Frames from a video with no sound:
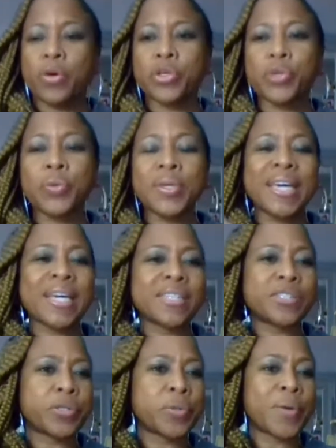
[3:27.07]
you get
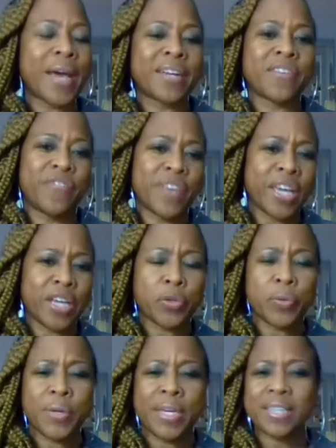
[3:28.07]
to an event,
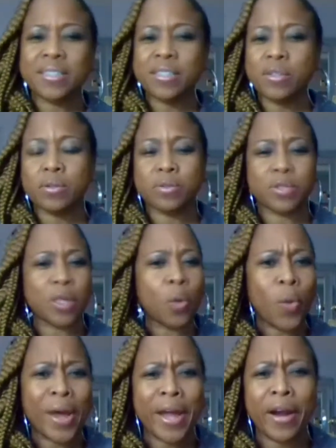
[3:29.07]
you get to
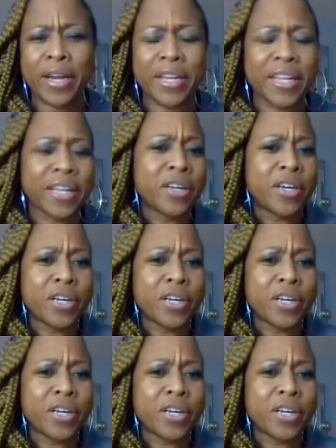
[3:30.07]
somewhere, and then